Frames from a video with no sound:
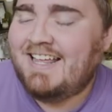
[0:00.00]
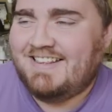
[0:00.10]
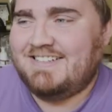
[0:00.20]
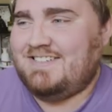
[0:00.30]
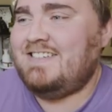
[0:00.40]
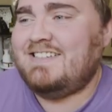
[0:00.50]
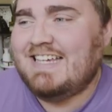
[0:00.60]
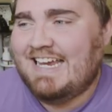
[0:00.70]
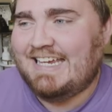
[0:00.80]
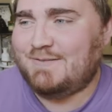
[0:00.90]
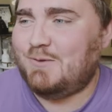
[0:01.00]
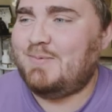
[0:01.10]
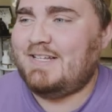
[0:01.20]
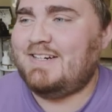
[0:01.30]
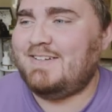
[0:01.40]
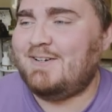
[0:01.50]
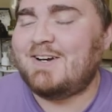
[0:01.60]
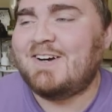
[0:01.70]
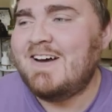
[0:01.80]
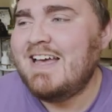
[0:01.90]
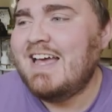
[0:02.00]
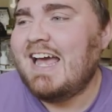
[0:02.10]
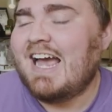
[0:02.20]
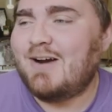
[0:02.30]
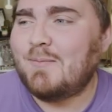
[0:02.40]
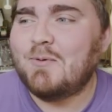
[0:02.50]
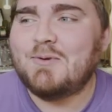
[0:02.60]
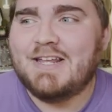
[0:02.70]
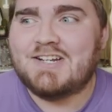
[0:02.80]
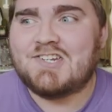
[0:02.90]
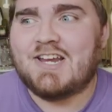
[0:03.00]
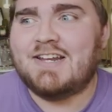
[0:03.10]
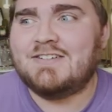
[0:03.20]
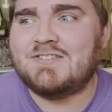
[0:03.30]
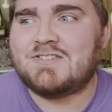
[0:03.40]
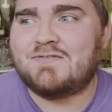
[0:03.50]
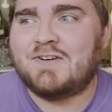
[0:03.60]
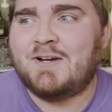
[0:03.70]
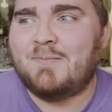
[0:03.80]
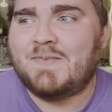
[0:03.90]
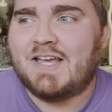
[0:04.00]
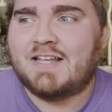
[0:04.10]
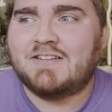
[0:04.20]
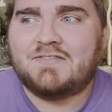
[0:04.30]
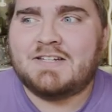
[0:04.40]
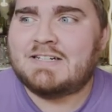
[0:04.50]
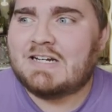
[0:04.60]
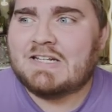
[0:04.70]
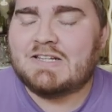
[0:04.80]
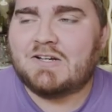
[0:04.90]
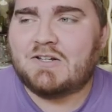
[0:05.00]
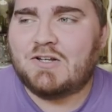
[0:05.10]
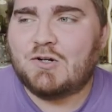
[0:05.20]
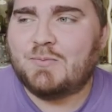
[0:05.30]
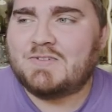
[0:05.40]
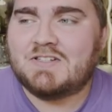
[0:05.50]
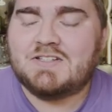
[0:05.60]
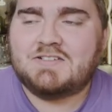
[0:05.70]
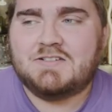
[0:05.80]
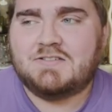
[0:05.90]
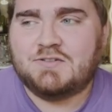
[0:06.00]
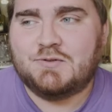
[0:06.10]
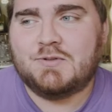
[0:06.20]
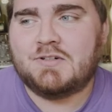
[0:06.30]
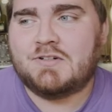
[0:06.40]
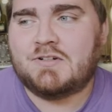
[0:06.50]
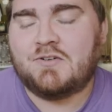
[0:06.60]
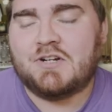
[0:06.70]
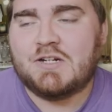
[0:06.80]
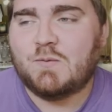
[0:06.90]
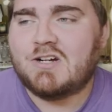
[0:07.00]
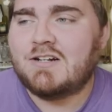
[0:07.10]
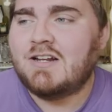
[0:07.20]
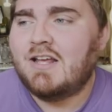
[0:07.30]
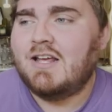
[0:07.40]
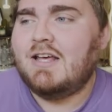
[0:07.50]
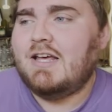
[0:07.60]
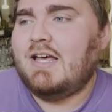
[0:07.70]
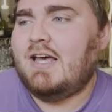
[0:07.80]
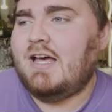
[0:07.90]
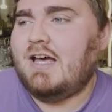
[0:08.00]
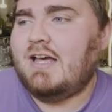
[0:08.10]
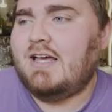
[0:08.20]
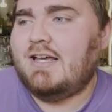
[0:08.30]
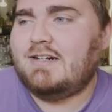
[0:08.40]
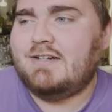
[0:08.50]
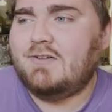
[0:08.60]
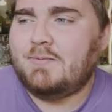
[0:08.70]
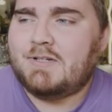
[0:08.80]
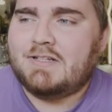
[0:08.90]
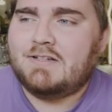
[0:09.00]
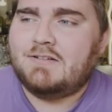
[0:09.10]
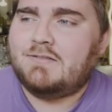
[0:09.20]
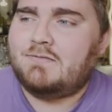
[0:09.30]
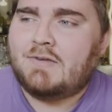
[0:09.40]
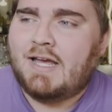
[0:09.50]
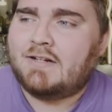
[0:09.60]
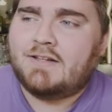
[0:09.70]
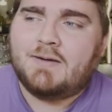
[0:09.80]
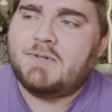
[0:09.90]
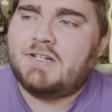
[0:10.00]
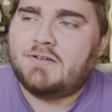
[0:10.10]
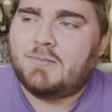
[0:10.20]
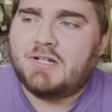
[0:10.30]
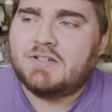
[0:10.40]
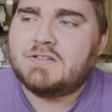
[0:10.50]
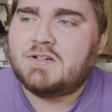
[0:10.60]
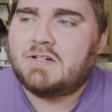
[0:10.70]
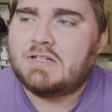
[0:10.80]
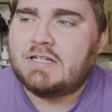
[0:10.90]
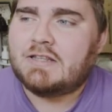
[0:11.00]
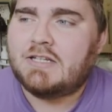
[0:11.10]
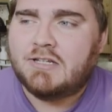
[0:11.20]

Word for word: this is the Animal Planet logo. I remember when they changed from the elephant on the globe to this newer green one. Uh, and I never really had that many opinions on it. Like the